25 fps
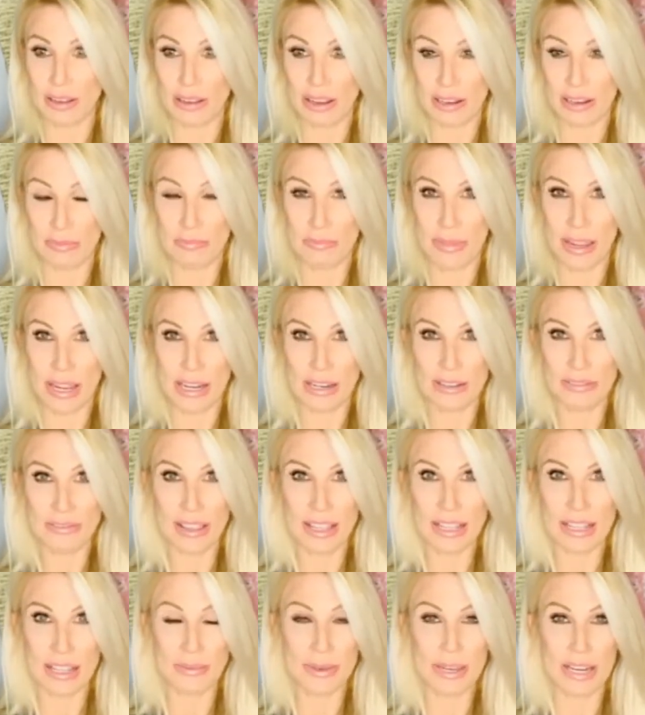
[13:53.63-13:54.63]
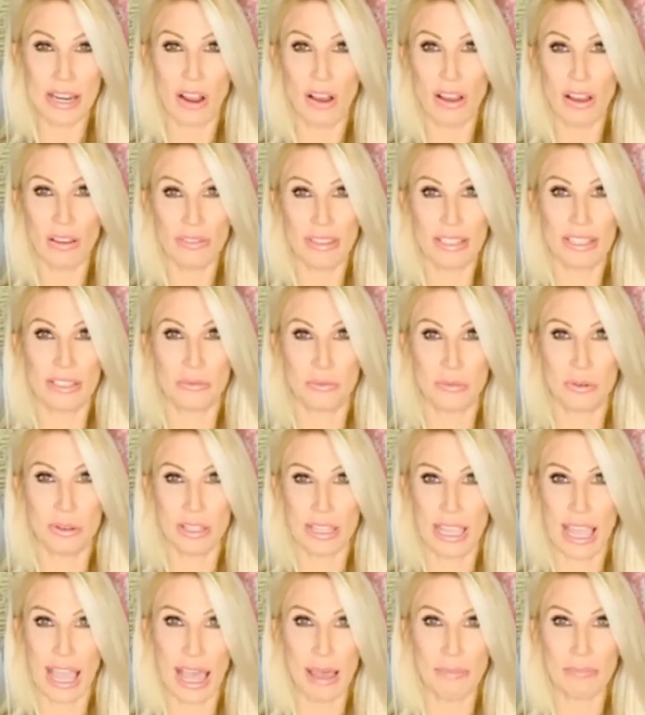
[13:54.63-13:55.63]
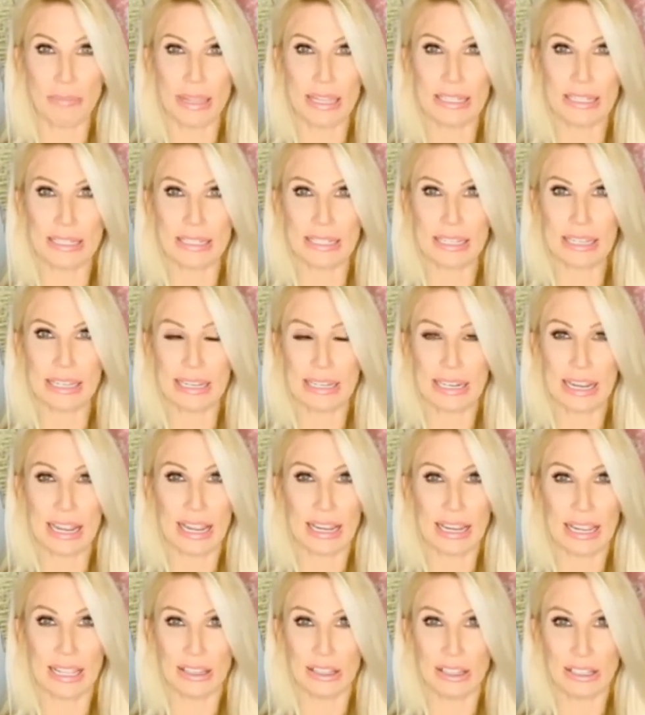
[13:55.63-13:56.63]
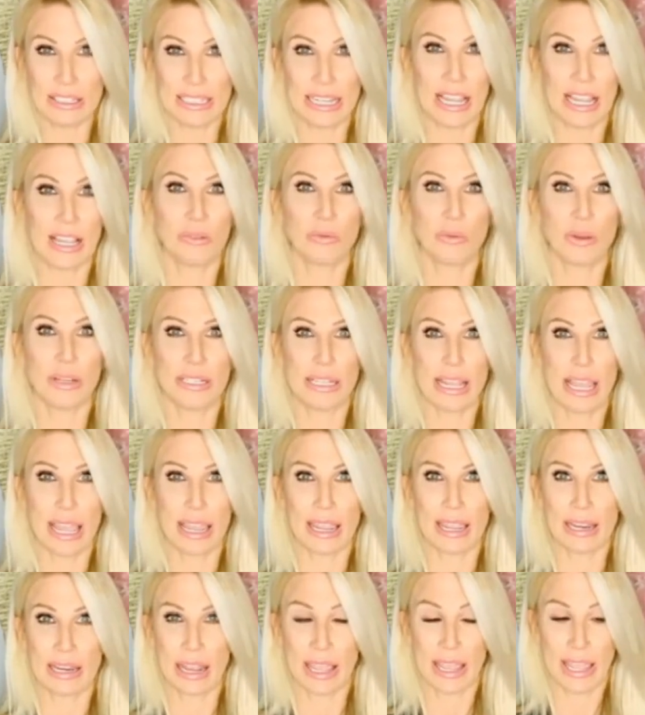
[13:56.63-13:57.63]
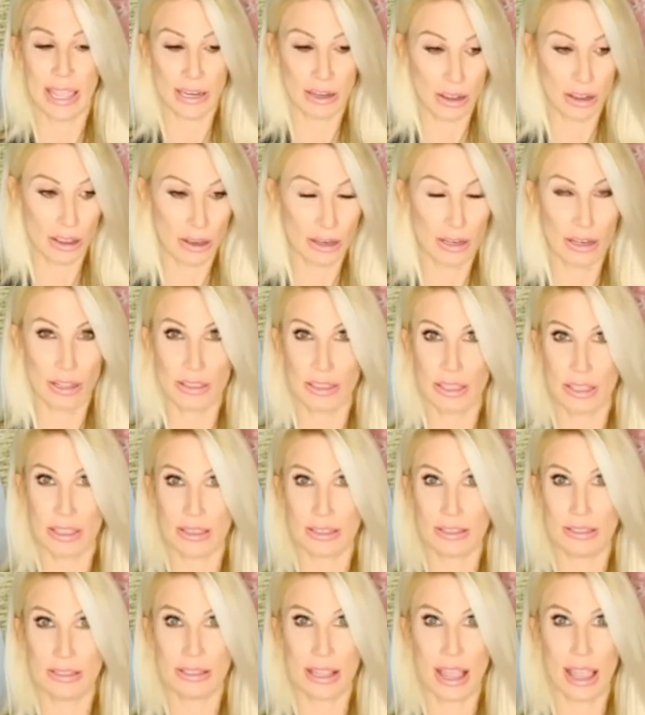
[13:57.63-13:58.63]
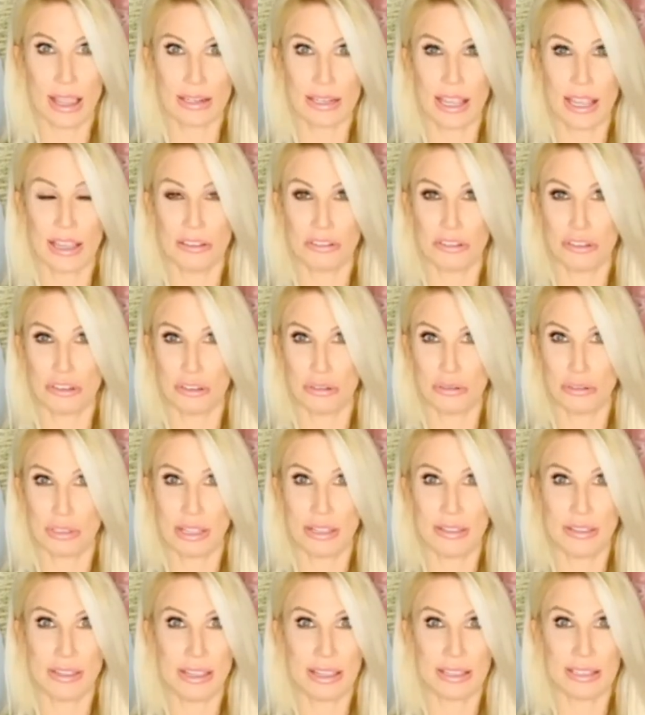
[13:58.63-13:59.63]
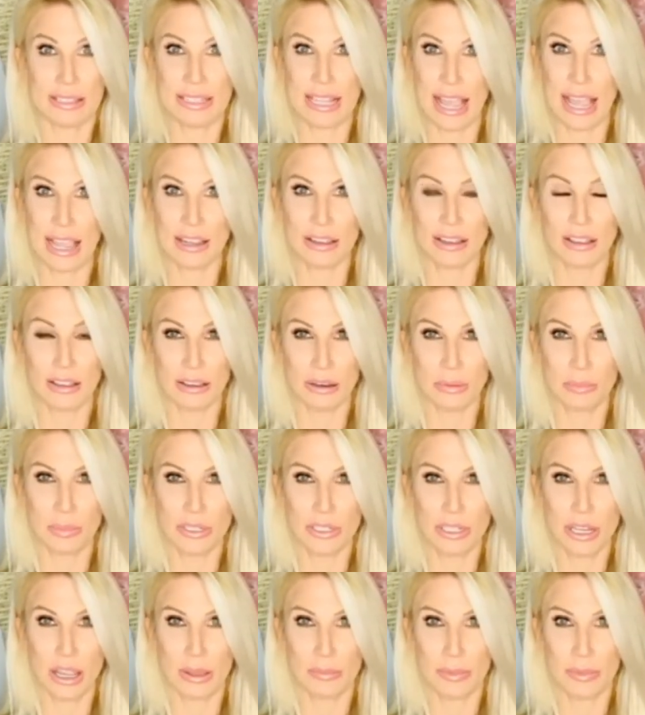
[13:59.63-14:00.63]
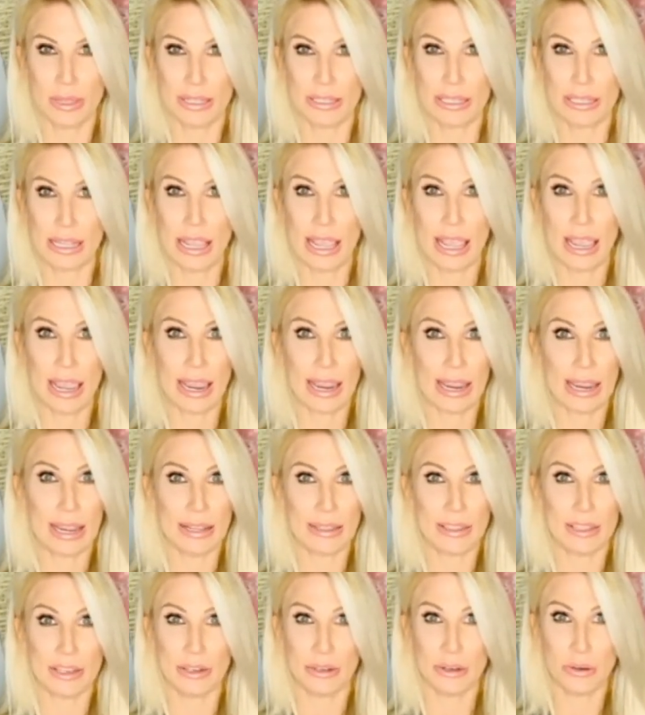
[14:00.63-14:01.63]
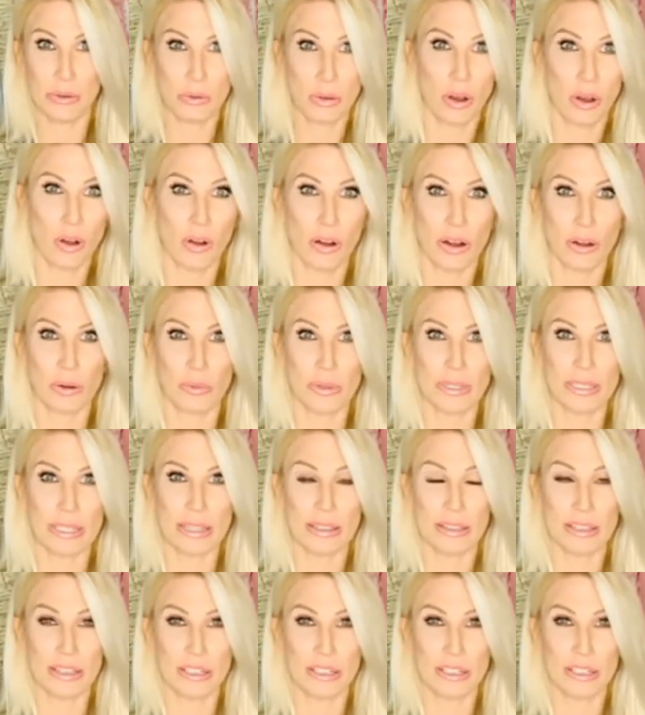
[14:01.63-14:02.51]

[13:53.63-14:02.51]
manifest. I mean, all of this really happened. And I looked down one day, and I had on the exact house shoes and the exact color pajamas, and the new car was in the